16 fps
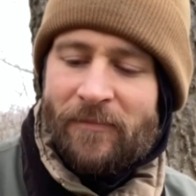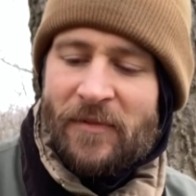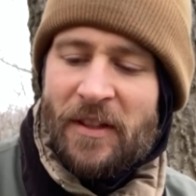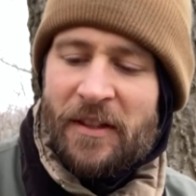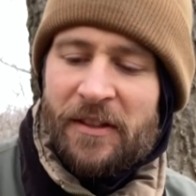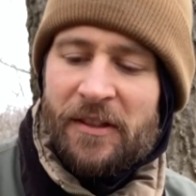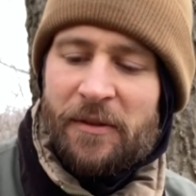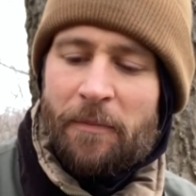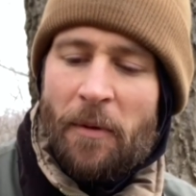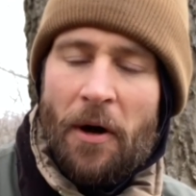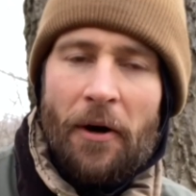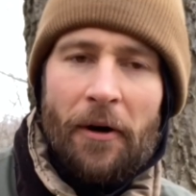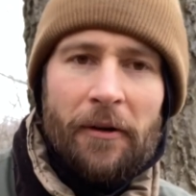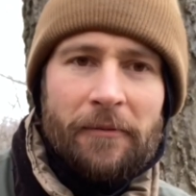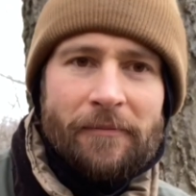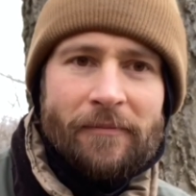It's
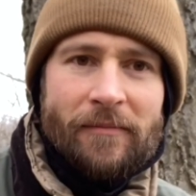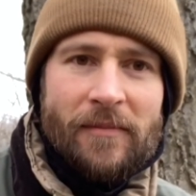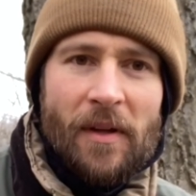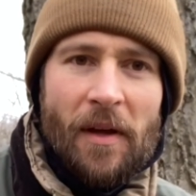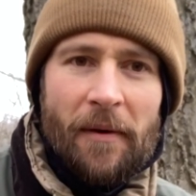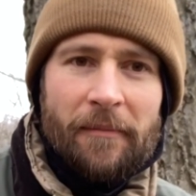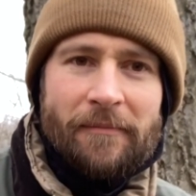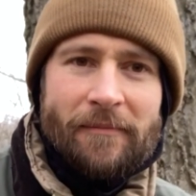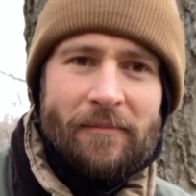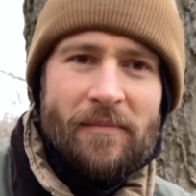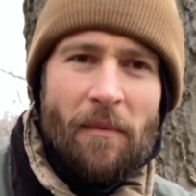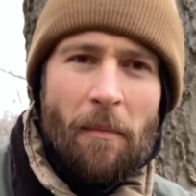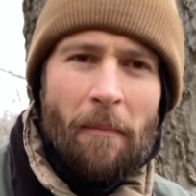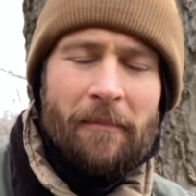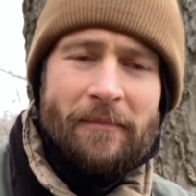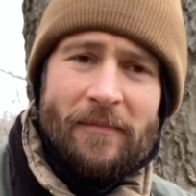small
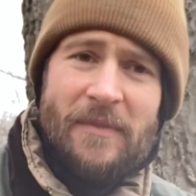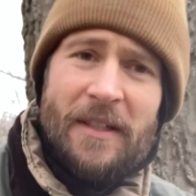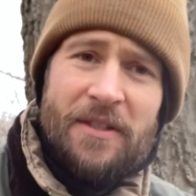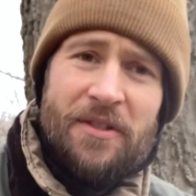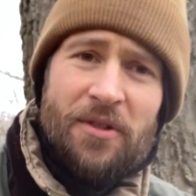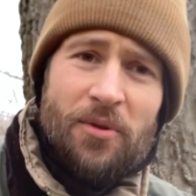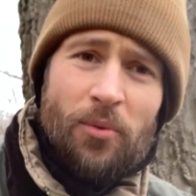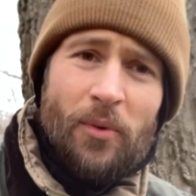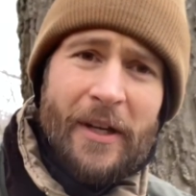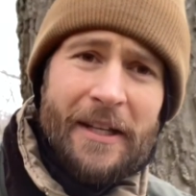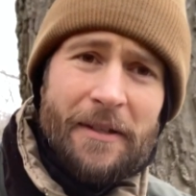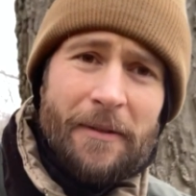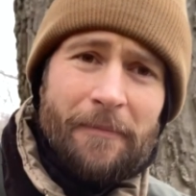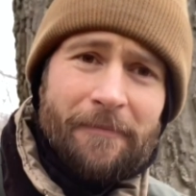and sweet.